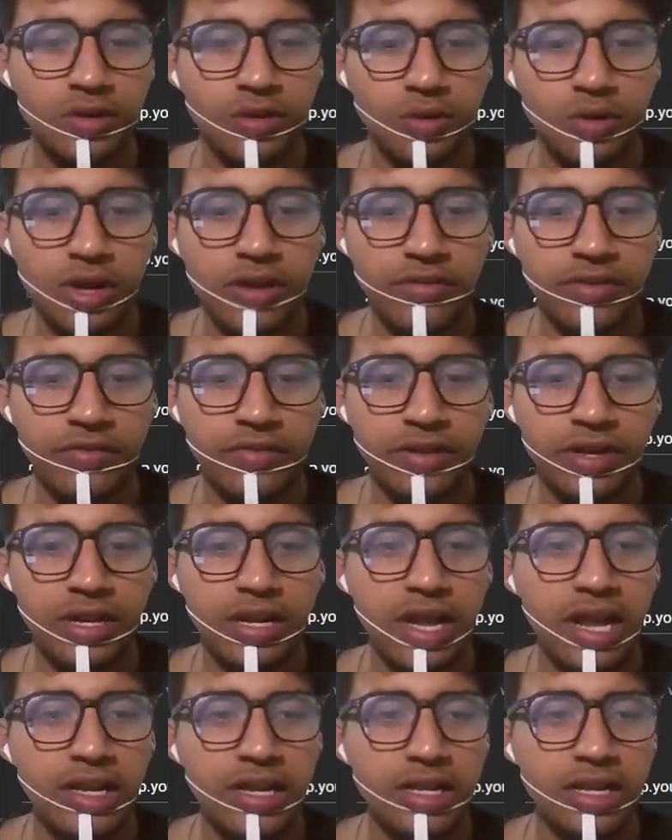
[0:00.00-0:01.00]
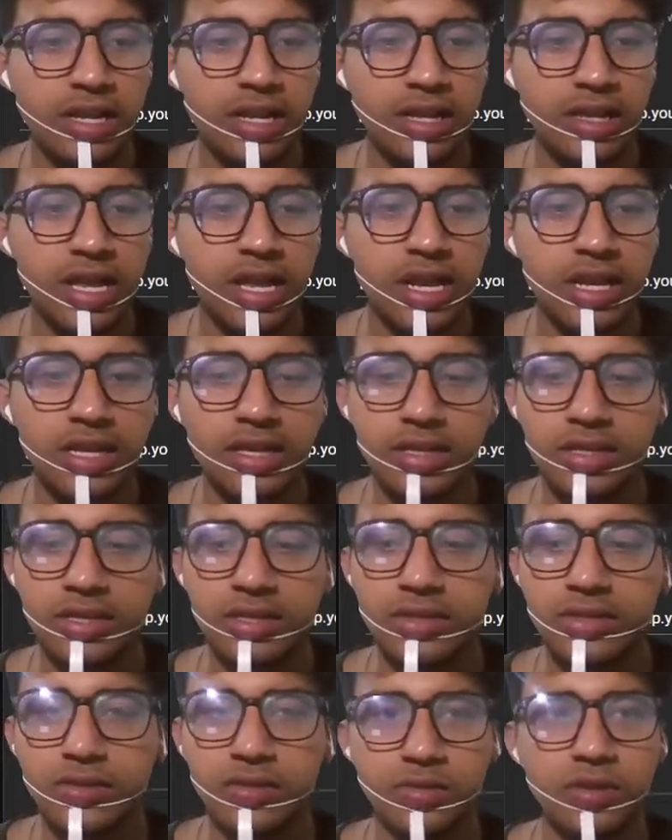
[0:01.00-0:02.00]
go everywhere like in Delhi.
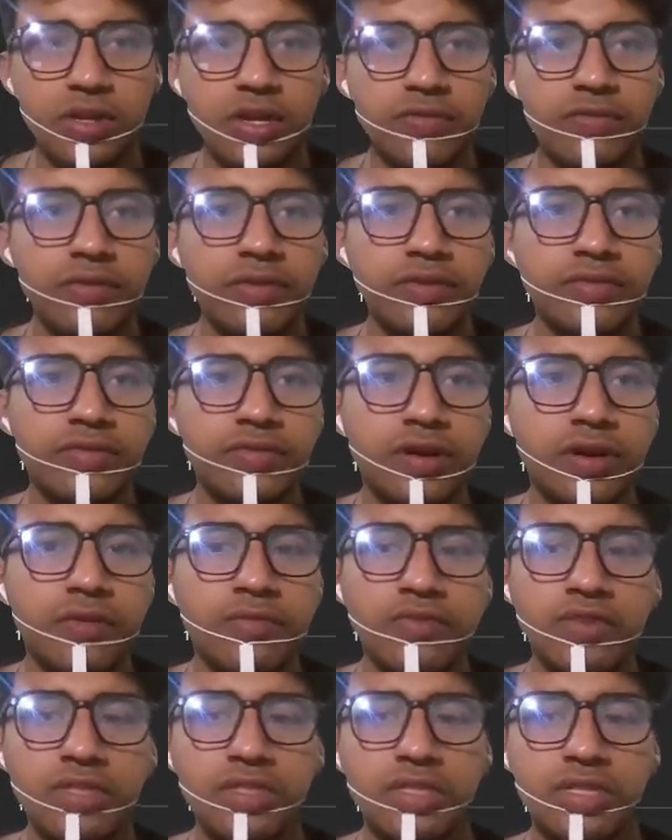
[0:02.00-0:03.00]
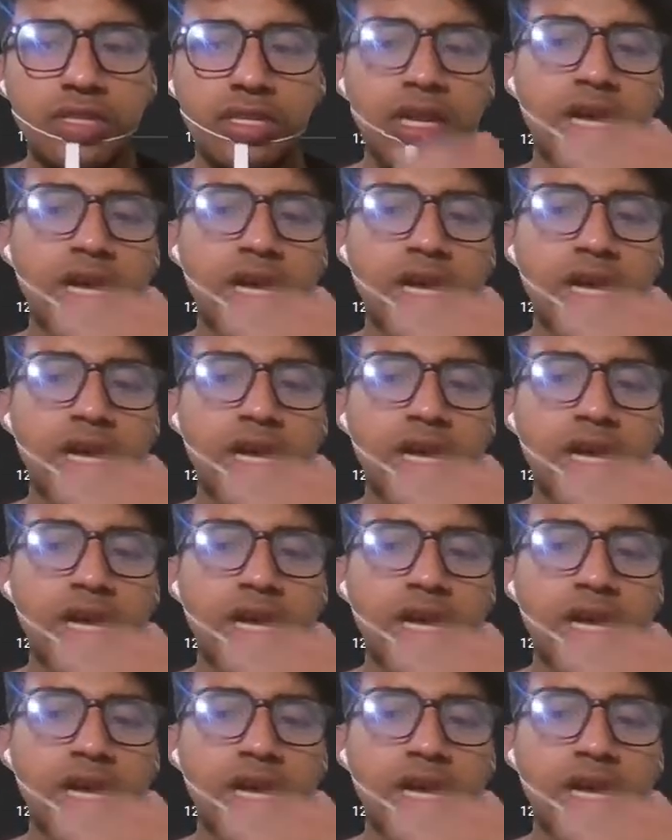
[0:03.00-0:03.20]
So you are which from which?